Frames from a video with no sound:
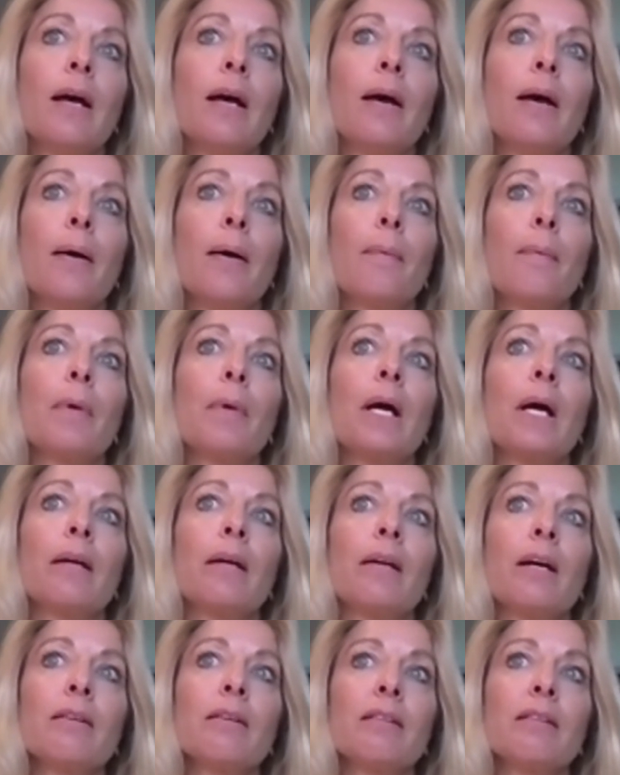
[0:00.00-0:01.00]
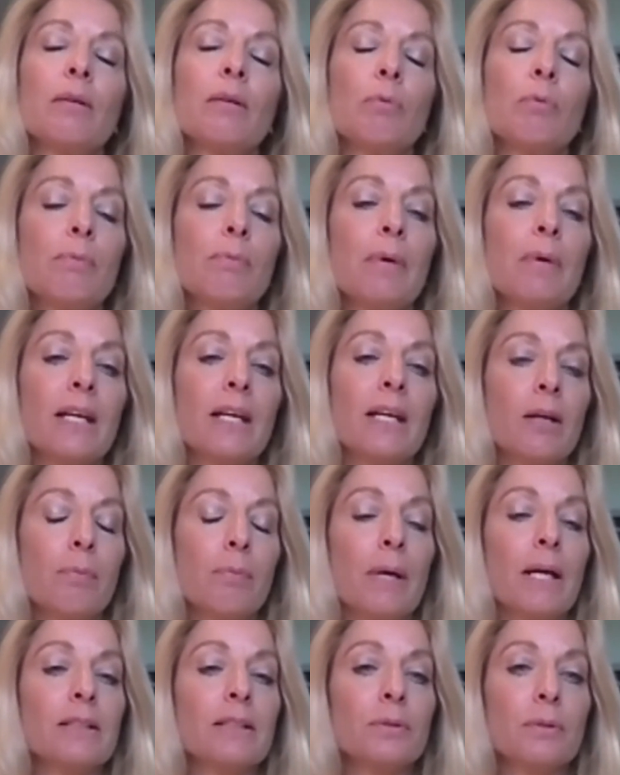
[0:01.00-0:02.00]
and I think we may go
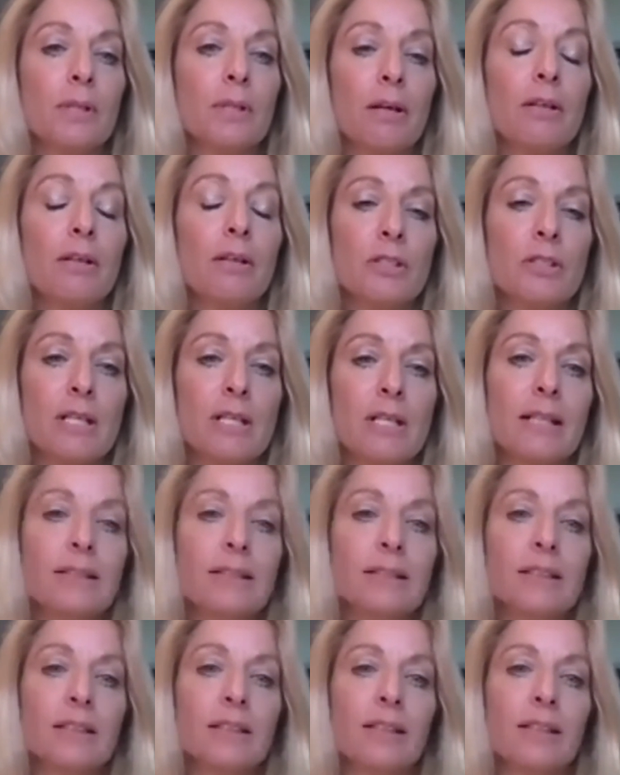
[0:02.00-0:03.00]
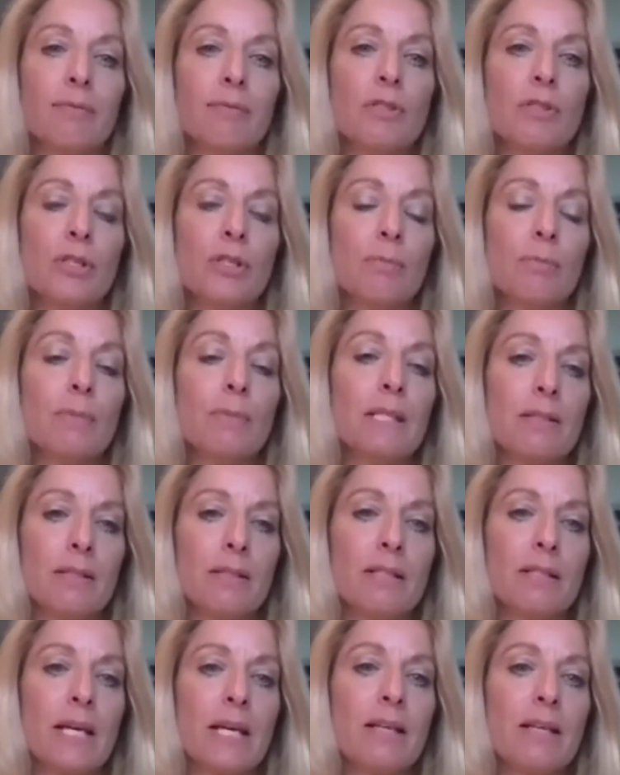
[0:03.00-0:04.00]
back to a larger desk and have a 2-meter
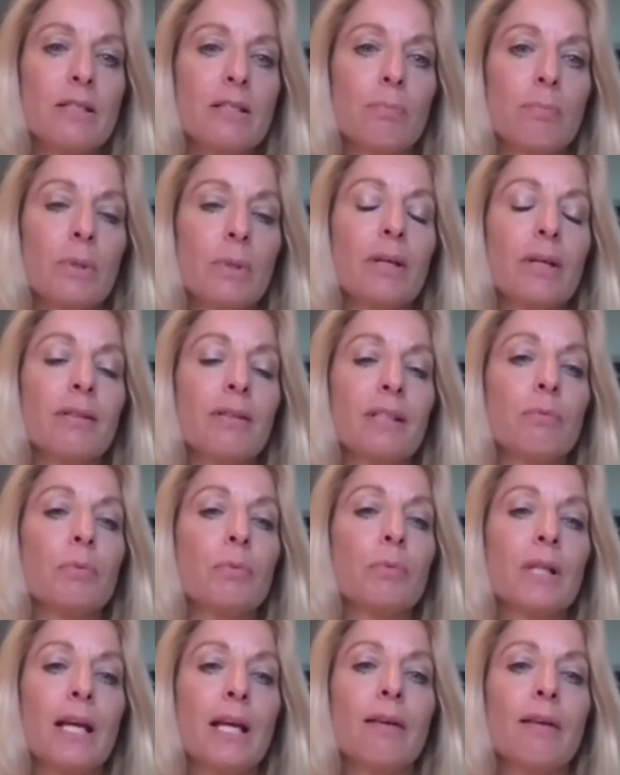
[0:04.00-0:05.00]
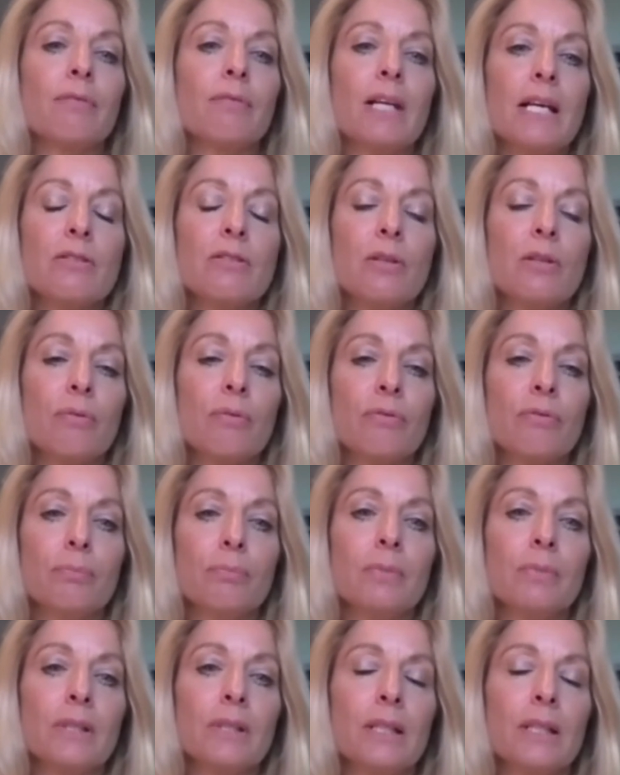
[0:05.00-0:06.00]
desk, but I think we'll have less of
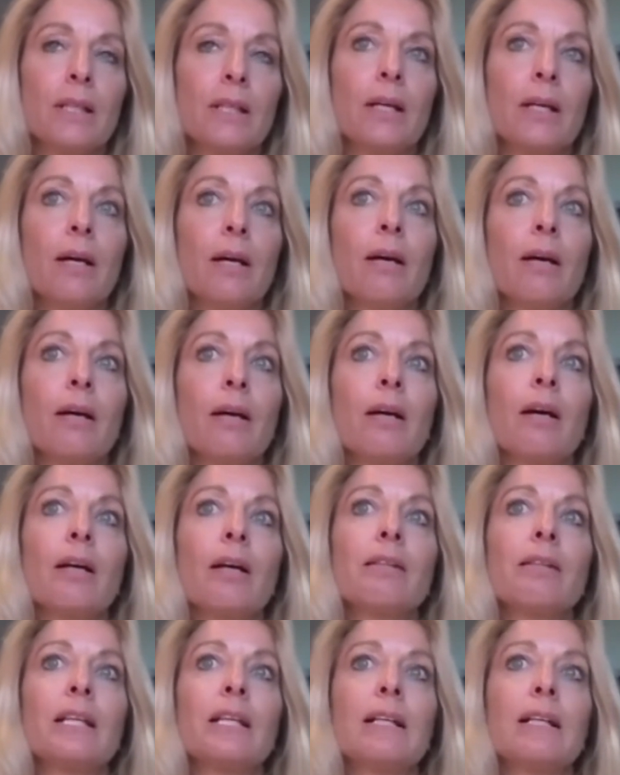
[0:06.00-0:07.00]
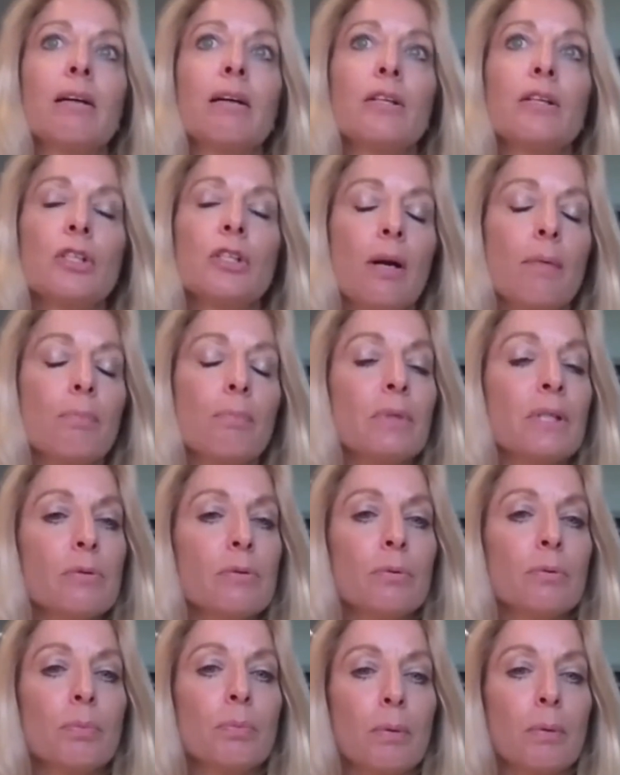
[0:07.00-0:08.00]
them. I think larger companies
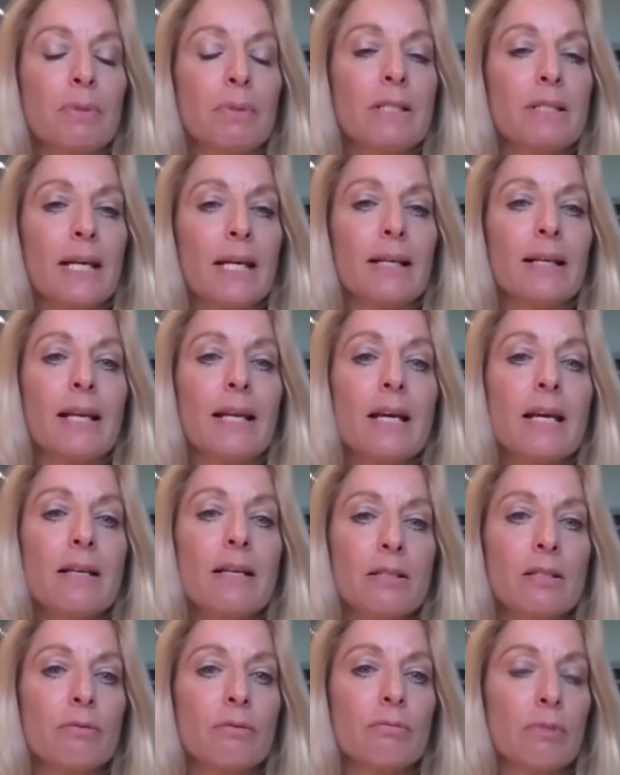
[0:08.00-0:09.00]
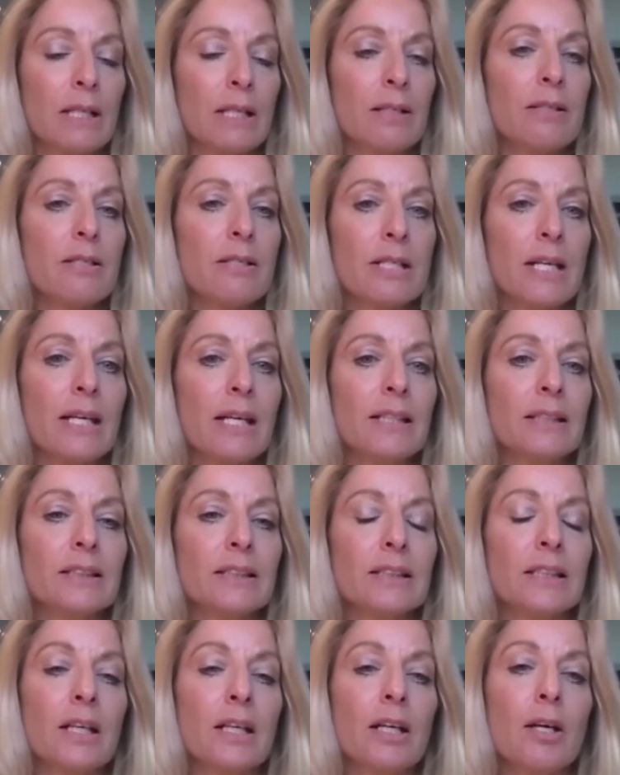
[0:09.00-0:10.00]
will probably take less real estate,
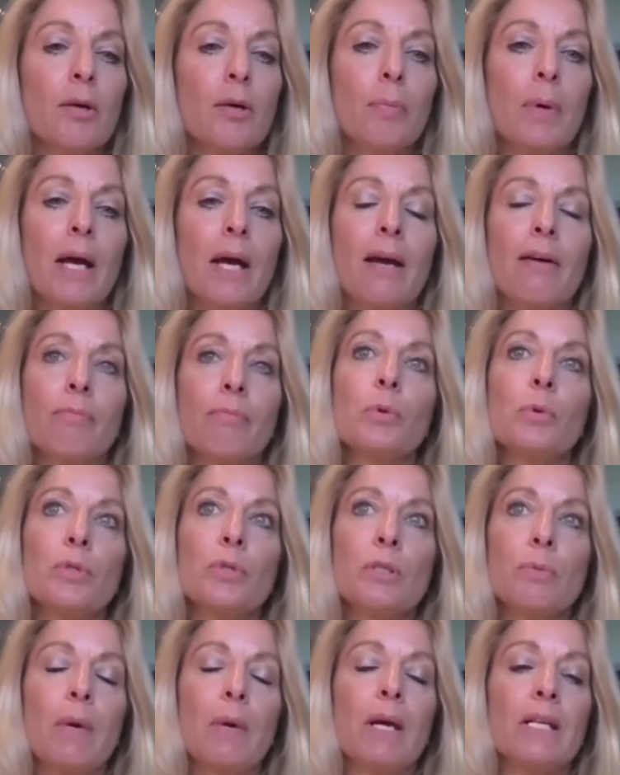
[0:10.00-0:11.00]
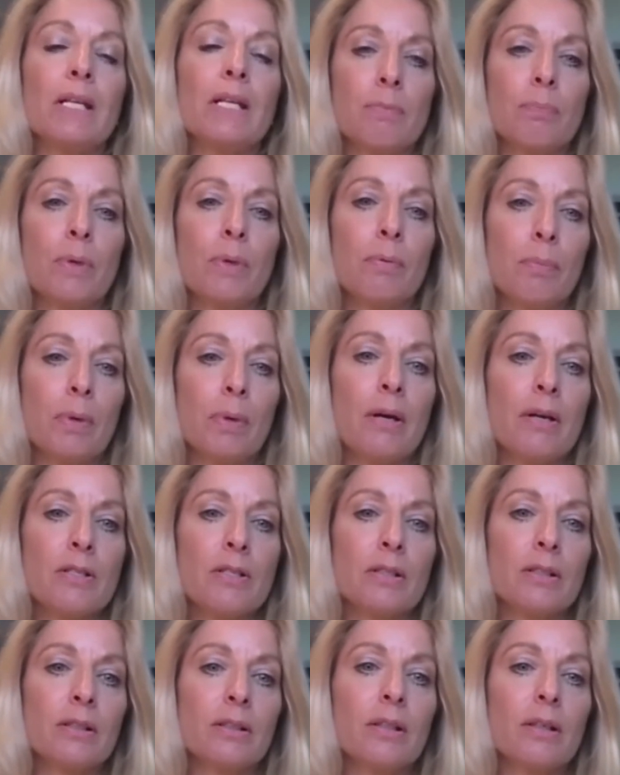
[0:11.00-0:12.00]
but have more space per
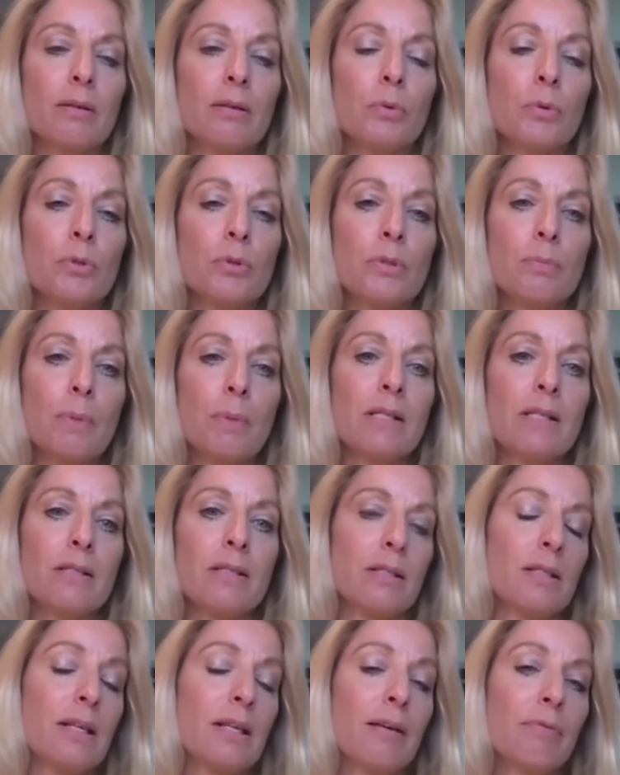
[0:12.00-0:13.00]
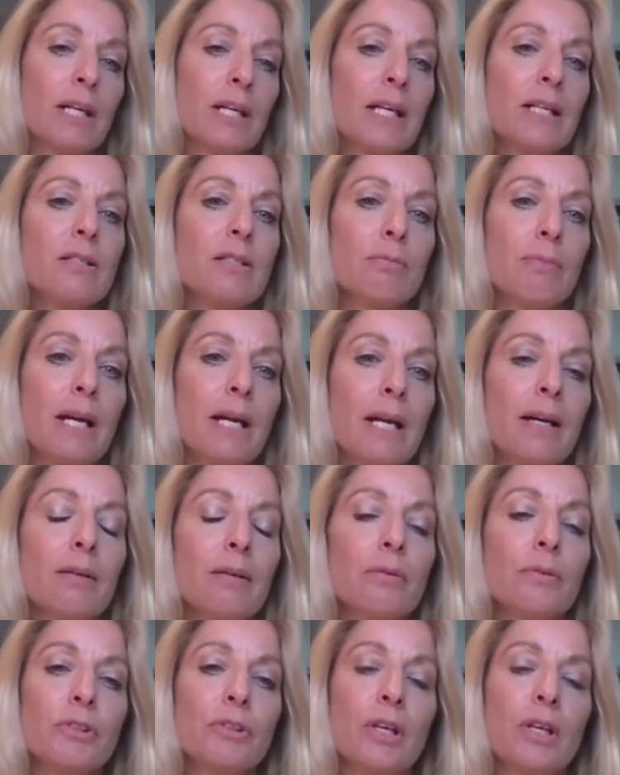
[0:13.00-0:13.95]
person and more space to navigate around.